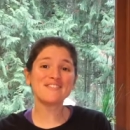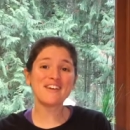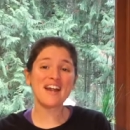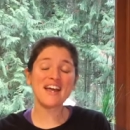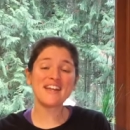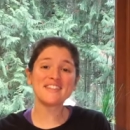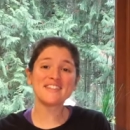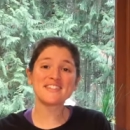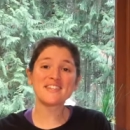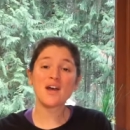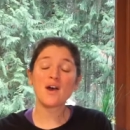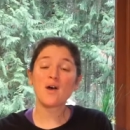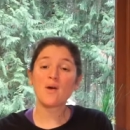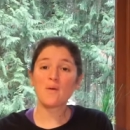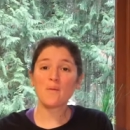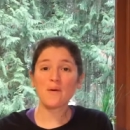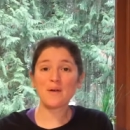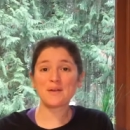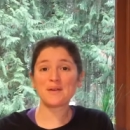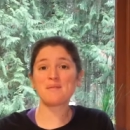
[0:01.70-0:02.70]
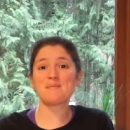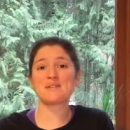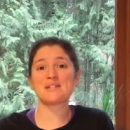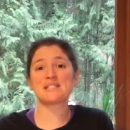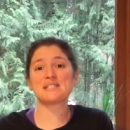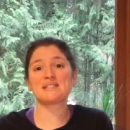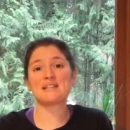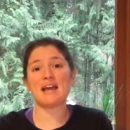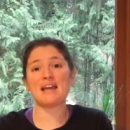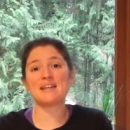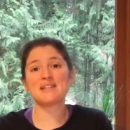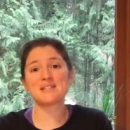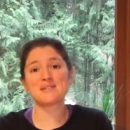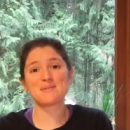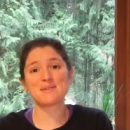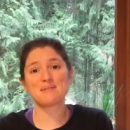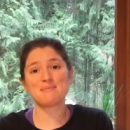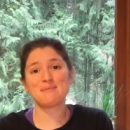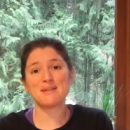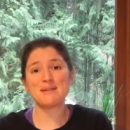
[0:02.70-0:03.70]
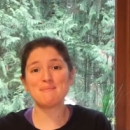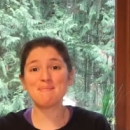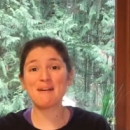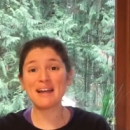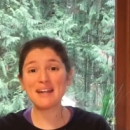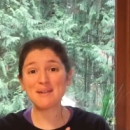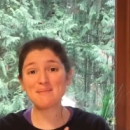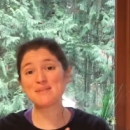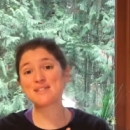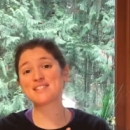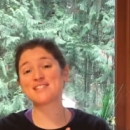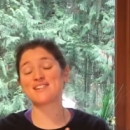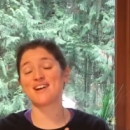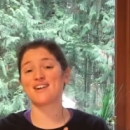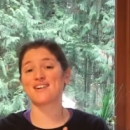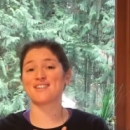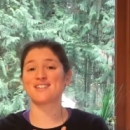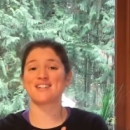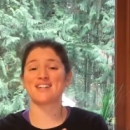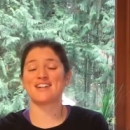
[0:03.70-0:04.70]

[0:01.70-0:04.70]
friends! Welcome to Science with Me. My name is Dr.